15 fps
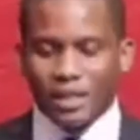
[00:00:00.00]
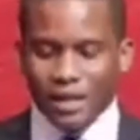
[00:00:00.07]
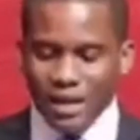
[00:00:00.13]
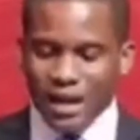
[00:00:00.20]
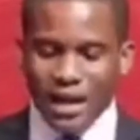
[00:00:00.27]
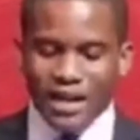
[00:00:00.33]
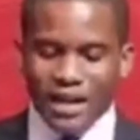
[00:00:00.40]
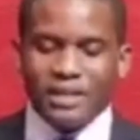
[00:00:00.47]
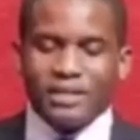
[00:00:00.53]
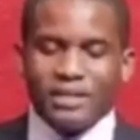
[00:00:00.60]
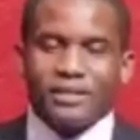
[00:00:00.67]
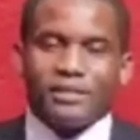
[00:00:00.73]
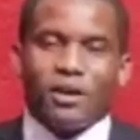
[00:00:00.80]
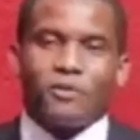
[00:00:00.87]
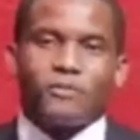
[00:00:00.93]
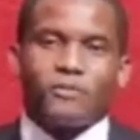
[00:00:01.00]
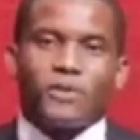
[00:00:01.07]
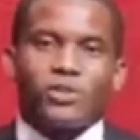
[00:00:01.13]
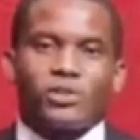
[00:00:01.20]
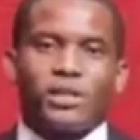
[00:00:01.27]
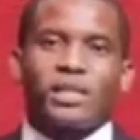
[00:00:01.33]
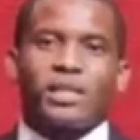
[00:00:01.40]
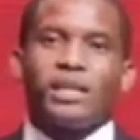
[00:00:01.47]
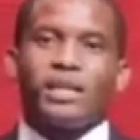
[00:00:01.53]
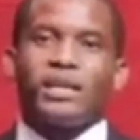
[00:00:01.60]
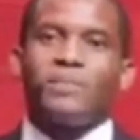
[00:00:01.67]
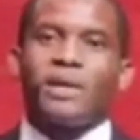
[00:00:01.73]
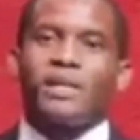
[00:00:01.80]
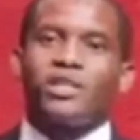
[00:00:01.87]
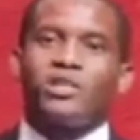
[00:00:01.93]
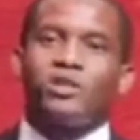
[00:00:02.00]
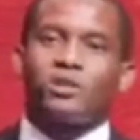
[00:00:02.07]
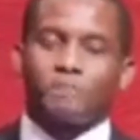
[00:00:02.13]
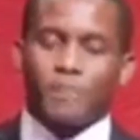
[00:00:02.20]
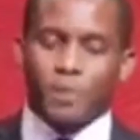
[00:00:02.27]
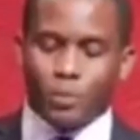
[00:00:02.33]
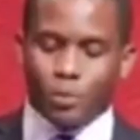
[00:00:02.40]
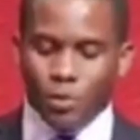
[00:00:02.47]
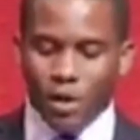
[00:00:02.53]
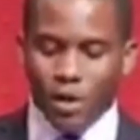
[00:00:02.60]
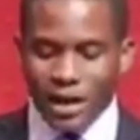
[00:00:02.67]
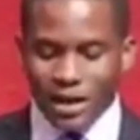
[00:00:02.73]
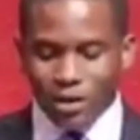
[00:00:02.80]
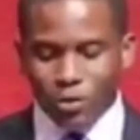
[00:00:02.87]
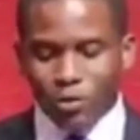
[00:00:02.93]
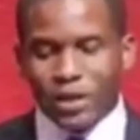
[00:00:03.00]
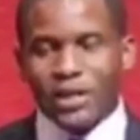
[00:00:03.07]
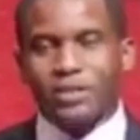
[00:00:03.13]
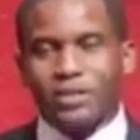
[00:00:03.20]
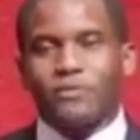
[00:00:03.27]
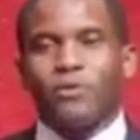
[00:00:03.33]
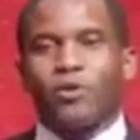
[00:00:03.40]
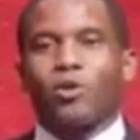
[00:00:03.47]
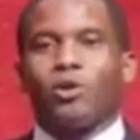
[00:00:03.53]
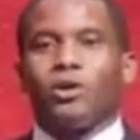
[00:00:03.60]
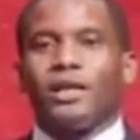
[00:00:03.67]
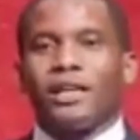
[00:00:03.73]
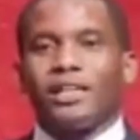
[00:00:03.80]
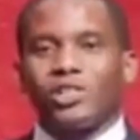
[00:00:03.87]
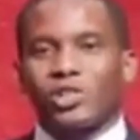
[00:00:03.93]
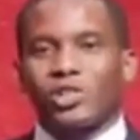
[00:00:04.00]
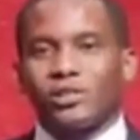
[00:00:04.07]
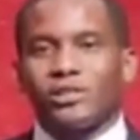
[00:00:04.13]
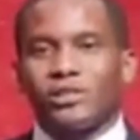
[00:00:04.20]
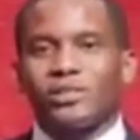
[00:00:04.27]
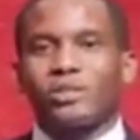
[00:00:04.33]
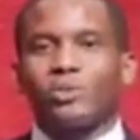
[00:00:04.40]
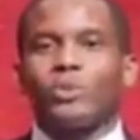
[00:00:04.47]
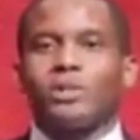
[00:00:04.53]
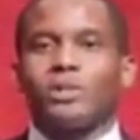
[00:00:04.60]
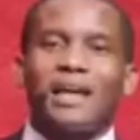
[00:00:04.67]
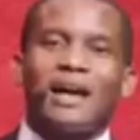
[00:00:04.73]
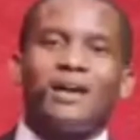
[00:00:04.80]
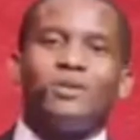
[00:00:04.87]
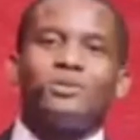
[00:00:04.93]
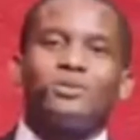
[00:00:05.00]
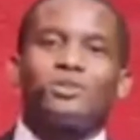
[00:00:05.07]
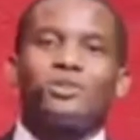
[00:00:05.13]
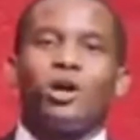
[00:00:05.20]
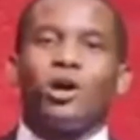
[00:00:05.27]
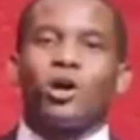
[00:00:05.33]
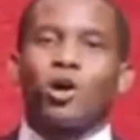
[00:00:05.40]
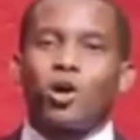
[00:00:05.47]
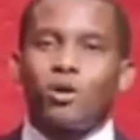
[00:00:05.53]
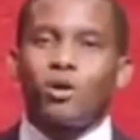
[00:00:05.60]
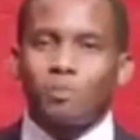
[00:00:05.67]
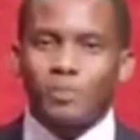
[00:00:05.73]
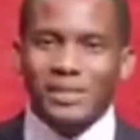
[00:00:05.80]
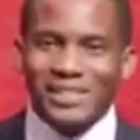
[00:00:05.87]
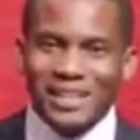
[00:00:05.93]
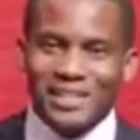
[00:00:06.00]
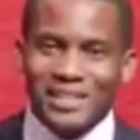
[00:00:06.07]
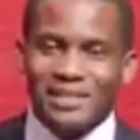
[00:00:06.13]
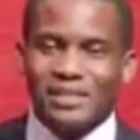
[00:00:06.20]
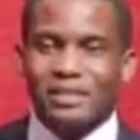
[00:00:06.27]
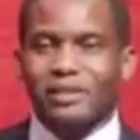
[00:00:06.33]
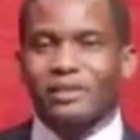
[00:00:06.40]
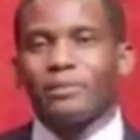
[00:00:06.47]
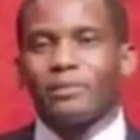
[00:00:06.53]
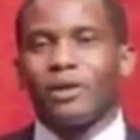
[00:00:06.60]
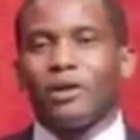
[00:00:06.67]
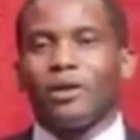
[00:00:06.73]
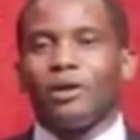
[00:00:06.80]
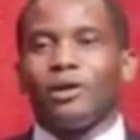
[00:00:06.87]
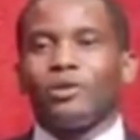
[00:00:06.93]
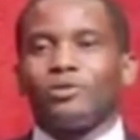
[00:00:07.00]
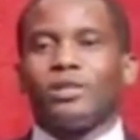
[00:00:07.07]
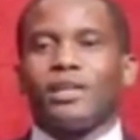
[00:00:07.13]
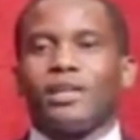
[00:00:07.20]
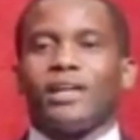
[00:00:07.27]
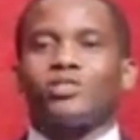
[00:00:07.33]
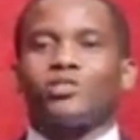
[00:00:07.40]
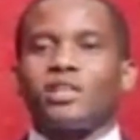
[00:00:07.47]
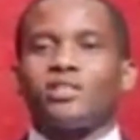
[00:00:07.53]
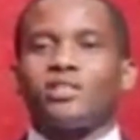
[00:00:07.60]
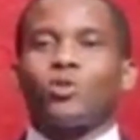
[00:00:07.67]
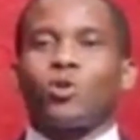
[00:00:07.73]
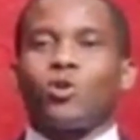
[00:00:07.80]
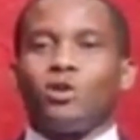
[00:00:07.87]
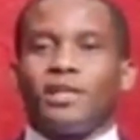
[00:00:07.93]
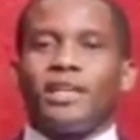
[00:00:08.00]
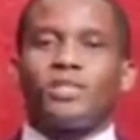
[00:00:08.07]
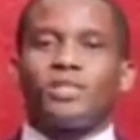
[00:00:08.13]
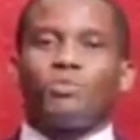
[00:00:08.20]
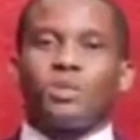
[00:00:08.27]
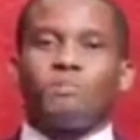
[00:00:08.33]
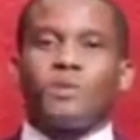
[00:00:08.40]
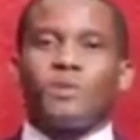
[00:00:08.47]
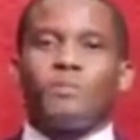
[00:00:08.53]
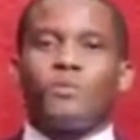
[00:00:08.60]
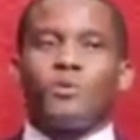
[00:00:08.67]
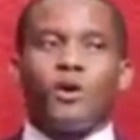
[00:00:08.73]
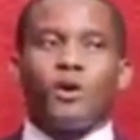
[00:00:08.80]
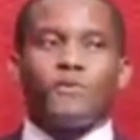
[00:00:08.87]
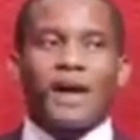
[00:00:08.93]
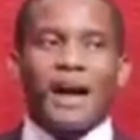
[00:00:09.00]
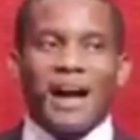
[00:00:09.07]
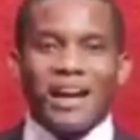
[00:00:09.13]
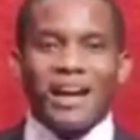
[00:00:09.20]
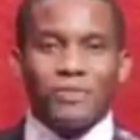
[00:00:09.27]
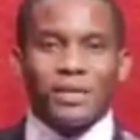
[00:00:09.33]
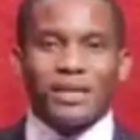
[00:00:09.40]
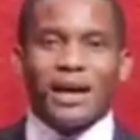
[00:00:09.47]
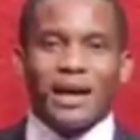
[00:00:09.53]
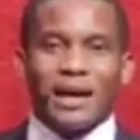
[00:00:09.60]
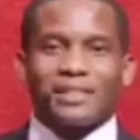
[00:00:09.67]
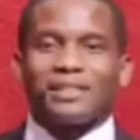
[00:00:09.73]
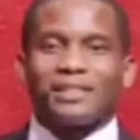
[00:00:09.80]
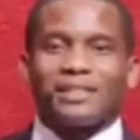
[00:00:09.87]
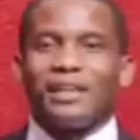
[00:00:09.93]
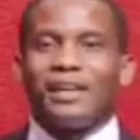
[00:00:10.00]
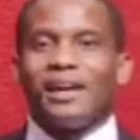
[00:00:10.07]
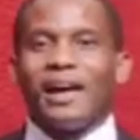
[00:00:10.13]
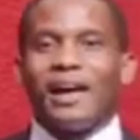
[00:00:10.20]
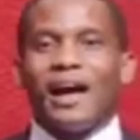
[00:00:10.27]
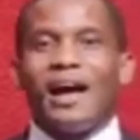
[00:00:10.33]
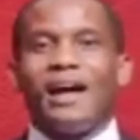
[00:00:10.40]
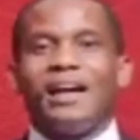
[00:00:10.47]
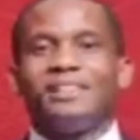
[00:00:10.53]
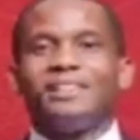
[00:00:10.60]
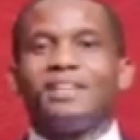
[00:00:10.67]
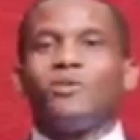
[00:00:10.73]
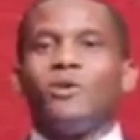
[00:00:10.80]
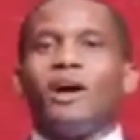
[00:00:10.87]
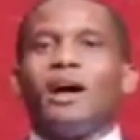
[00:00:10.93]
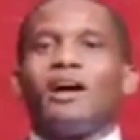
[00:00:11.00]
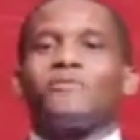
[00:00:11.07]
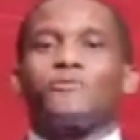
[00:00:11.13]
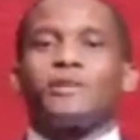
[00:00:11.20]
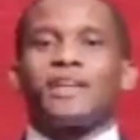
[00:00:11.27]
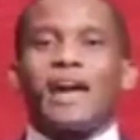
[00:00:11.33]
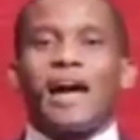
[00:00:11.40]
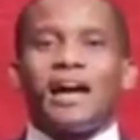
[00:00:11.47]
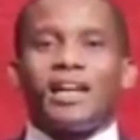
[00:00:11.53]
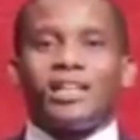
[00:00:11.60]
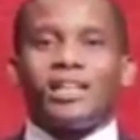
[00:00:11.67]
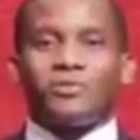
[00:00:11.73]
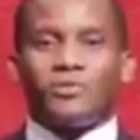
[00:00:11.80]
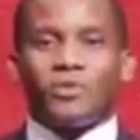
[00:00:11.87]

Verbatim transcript: And unfortunately, many young people are looking for connections without competence. So they are trying to connect with people of high regard and they don't have regard for the